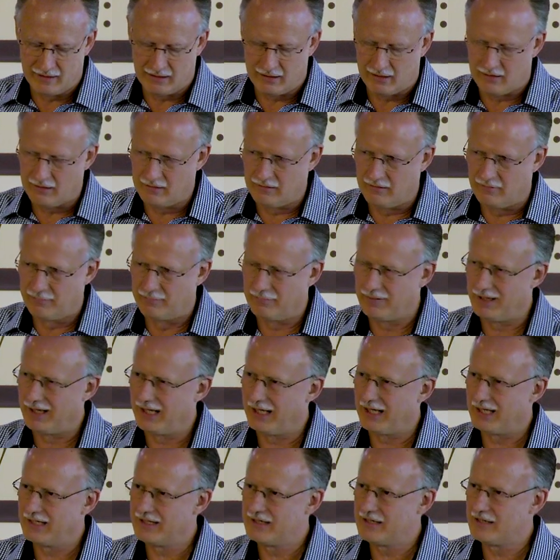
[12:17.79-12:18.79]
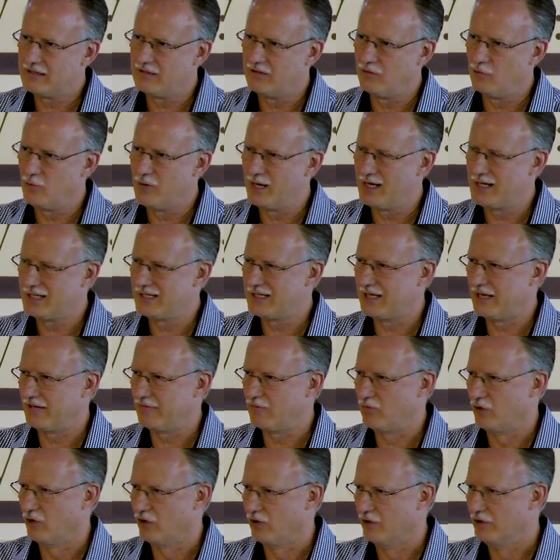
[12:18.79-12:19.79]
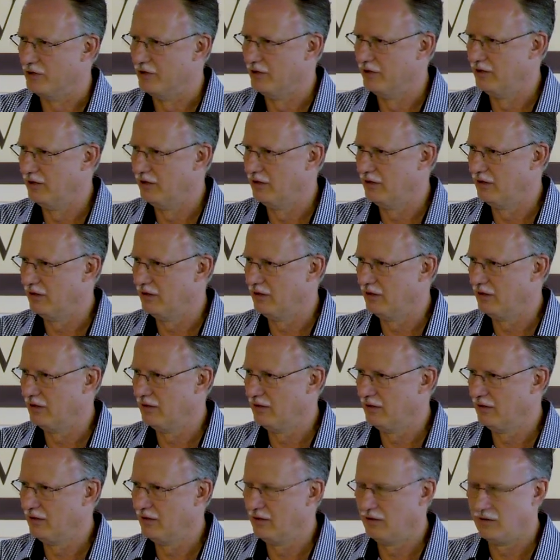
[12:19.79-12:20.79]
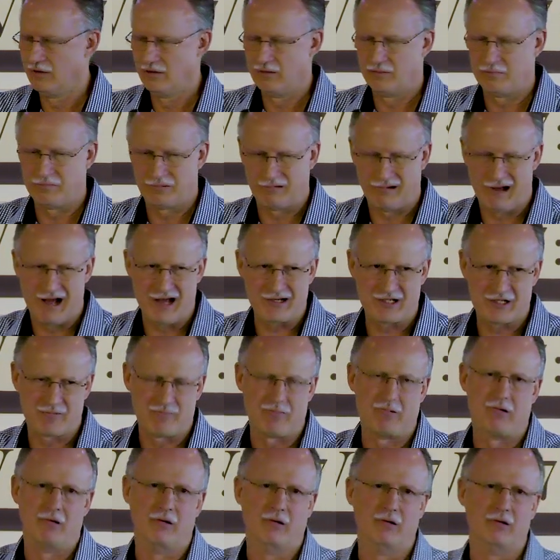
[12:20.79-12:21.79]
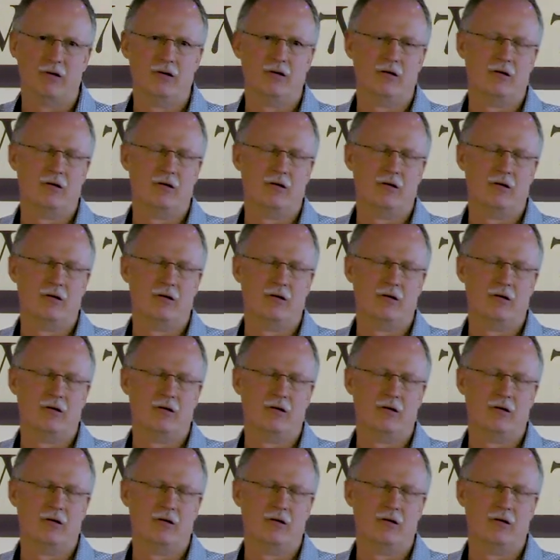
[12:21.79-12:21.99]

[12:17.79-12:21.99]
No, plans to, what is that word? Prosper.